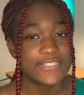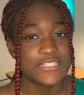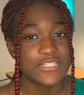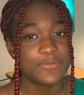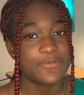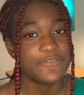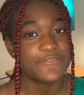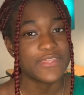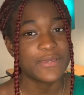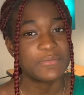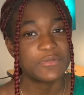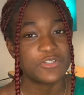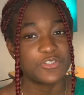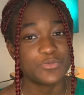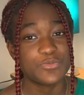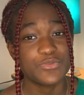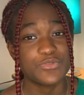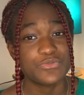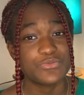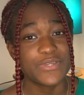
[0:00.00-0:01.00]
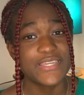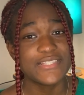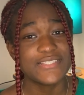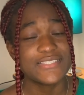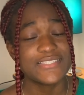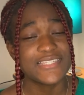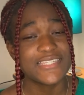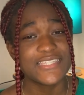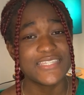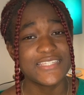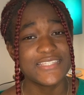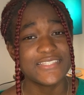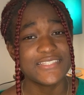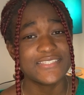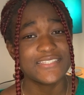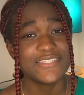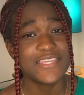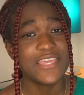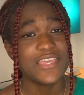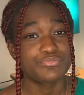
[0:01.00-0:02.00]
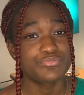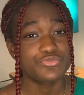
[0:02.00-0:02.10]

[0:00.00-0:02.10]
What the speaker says: Some of them could be racist,